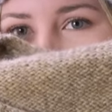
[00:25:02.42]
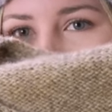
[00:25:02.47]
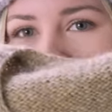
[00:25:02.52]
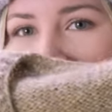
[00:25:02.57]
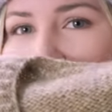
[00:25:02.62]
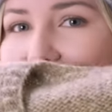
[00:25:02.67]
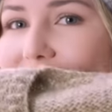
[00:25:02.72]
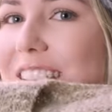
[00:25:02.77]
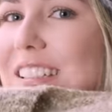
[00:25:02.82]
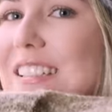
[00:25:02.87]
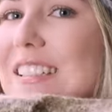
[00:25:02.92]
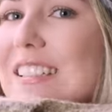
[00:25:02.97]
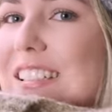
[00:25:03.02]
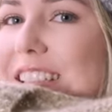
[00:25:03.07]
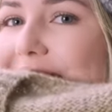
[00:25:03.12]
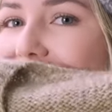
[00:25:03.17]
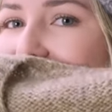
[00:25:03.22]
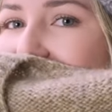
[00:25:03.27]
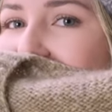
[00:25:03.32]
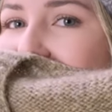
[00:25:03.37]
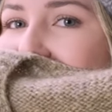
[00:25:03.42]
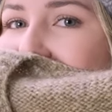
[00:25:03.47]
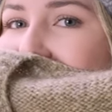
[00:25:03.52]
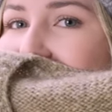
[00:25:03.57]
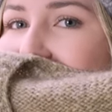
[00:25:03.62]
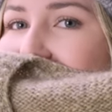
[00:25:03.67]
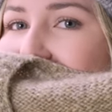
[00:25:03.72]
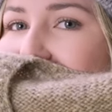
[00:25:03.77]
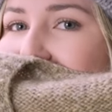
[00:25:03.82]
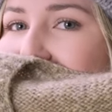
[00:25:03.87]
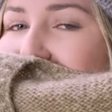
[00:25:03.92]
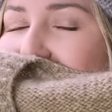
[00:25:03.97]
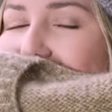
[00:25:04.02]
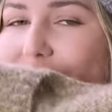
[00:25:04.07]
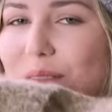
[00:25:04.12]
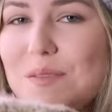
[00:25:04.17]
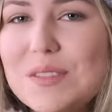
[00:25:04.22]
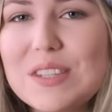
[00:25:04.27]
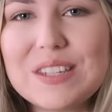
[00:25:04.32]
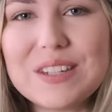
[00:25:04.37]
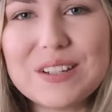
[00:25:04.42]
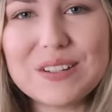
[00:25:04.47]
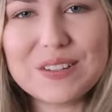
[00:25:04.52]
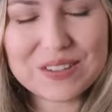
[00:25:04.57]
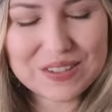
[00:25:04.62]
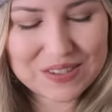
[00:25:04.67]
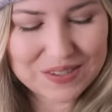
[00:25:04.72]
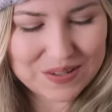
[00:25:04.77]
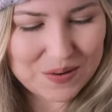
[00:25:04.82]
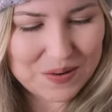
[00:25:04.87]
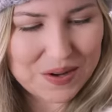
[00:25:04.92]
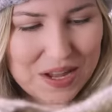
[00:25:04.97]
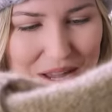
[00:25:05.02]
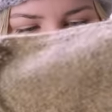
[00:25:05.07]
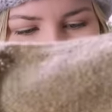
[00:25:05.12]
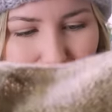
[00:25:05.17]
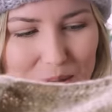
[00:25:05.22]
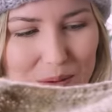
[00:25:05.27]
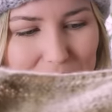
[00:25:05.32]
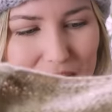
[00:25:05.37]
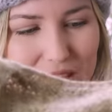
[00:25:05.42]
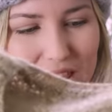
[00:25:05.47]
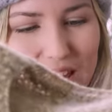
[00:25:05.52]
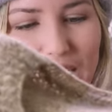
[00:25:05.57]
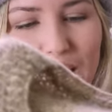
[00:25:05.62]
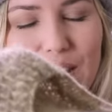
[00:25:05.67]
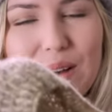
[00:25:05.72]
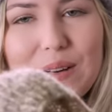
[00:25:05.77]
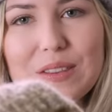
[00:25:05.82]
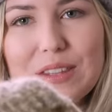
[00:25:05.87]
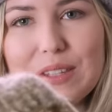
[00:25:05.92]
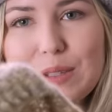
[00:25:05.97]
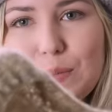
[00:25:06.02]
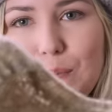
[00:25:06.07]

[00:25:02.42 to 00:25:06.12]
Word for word: it is. I am still so happy with how this